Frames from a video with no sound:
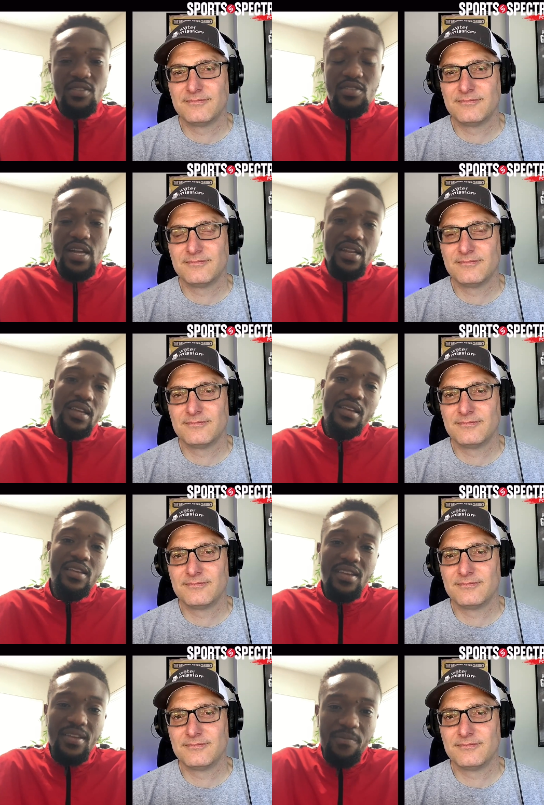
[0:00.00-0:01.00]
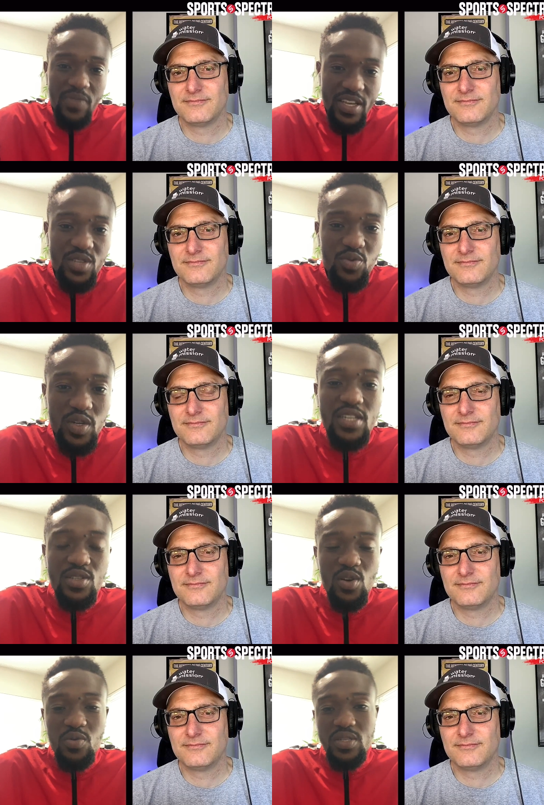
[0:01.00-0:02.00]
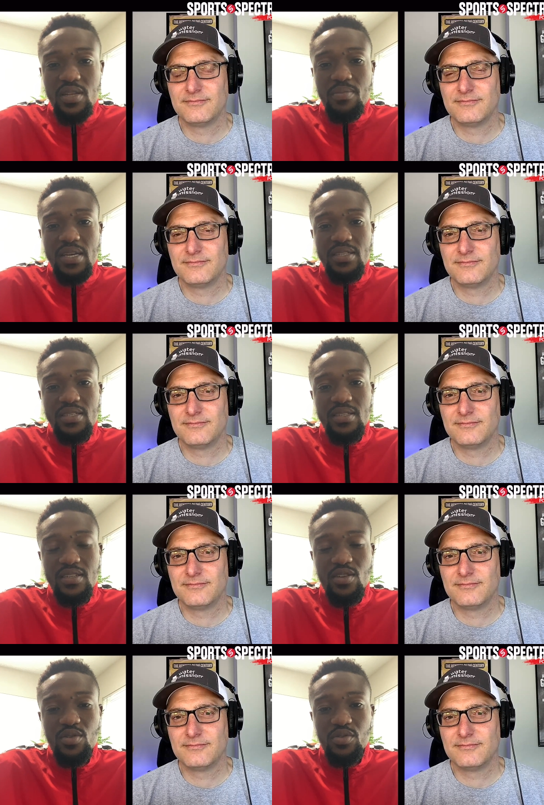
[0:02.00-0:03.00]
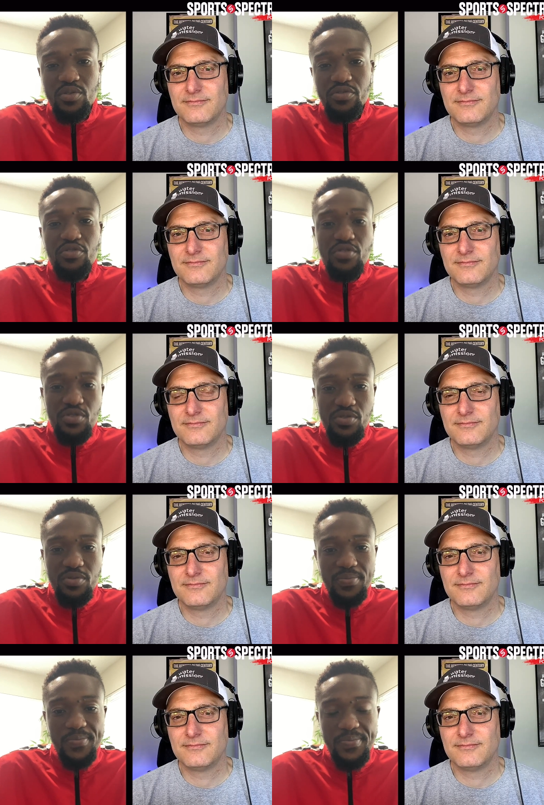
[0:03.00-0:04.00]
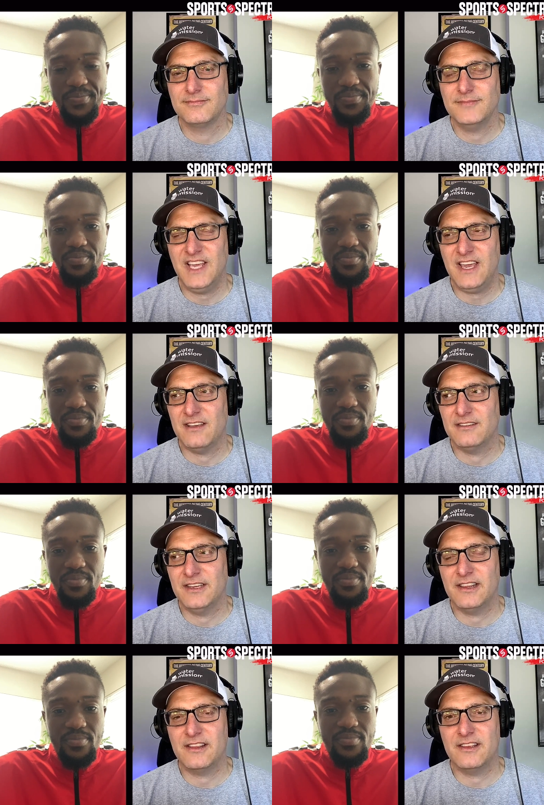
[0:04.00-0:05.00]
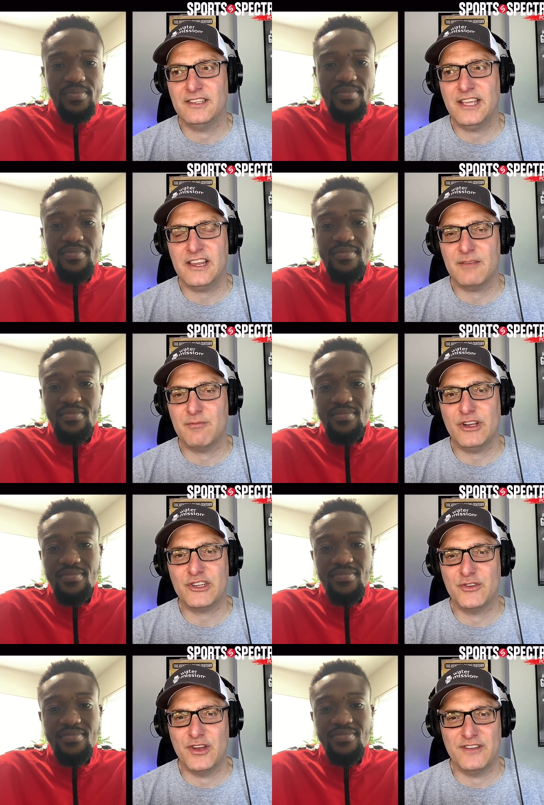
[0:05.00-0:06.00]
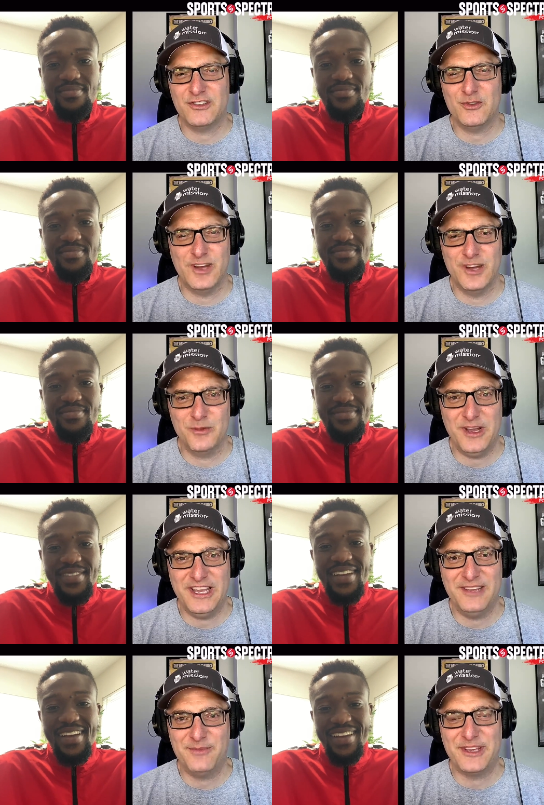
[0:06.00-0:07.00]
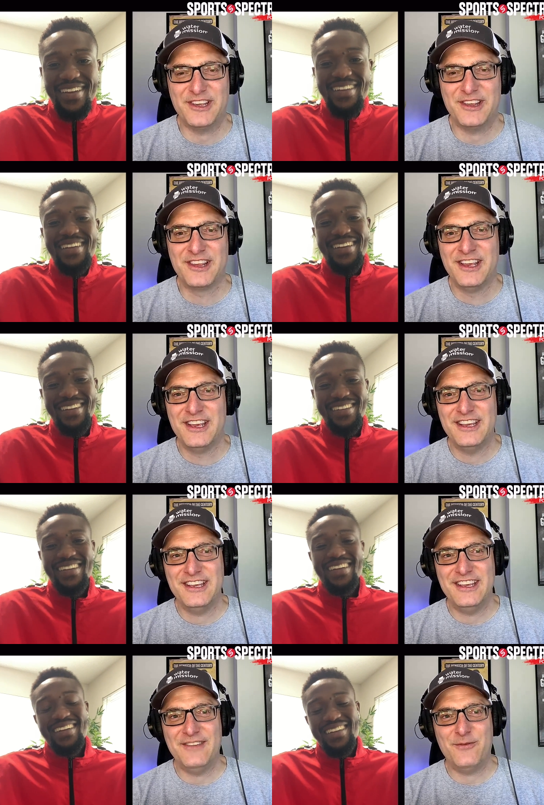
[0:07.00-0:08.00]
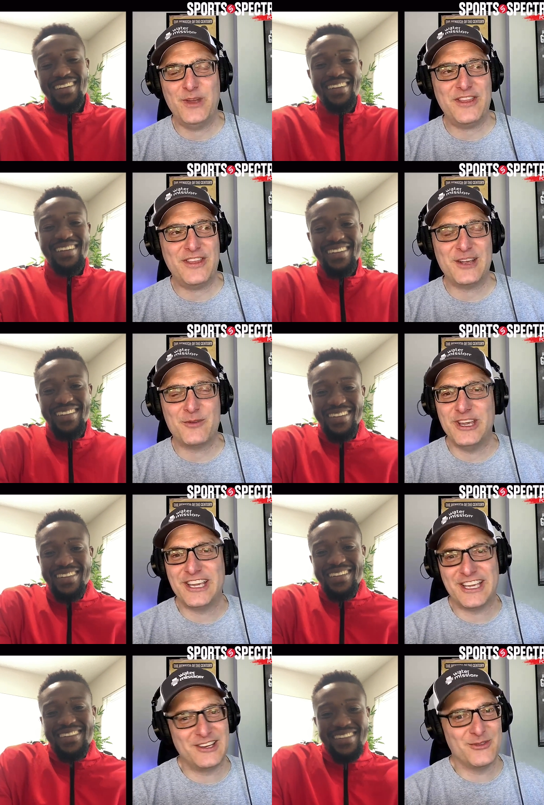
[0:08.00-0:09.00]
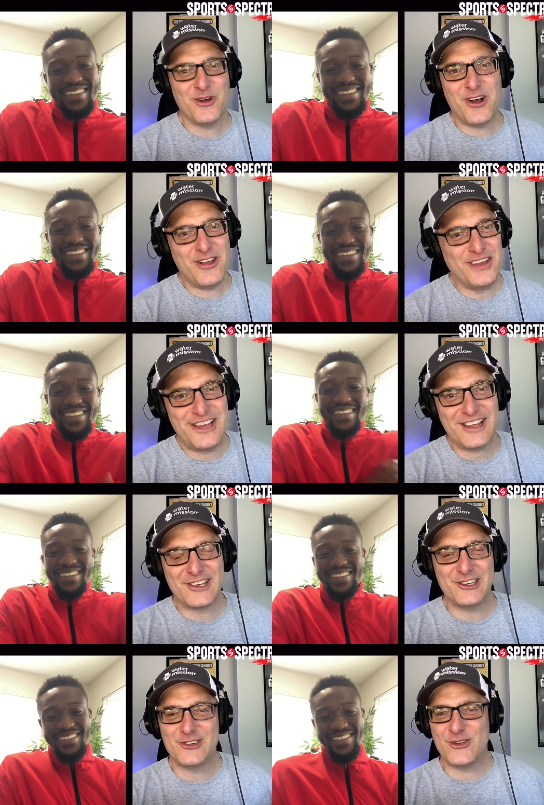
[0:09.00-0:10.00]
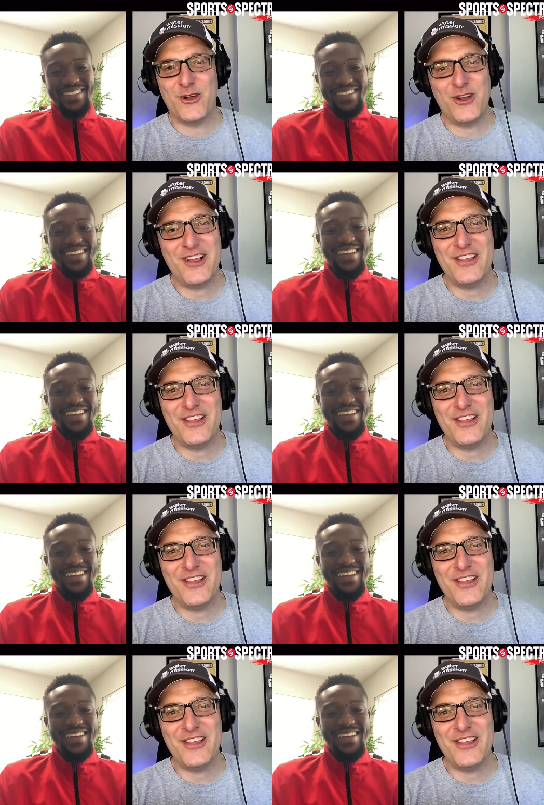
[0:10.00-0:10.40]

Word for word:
Speaker 1: into that hey, his will is always the best, you know, for you.
Speaker 2: Yeah, it's it takes the pressure off too, by the way, because if we think we can do all this and control